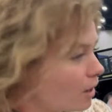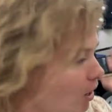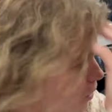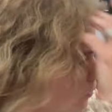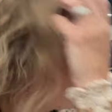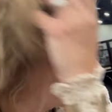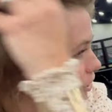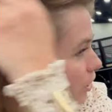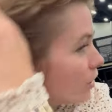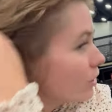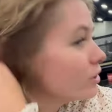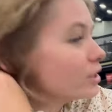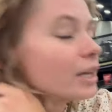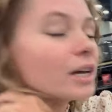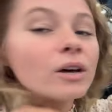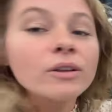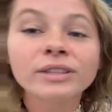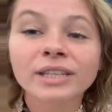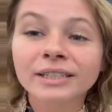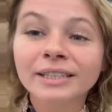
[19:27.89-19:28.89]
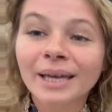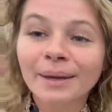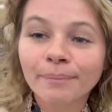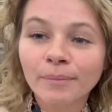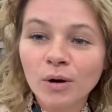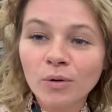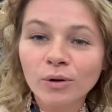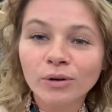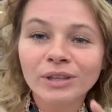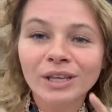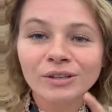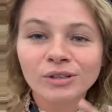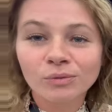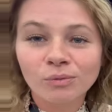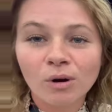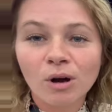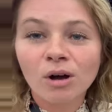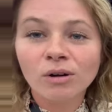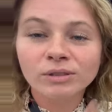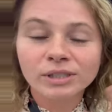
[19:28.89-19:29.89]
Oh, and turns out that that mower that
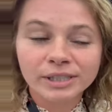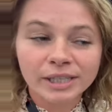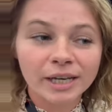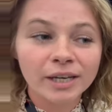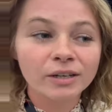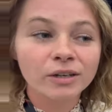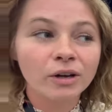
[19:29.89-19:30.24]
DeWalt stand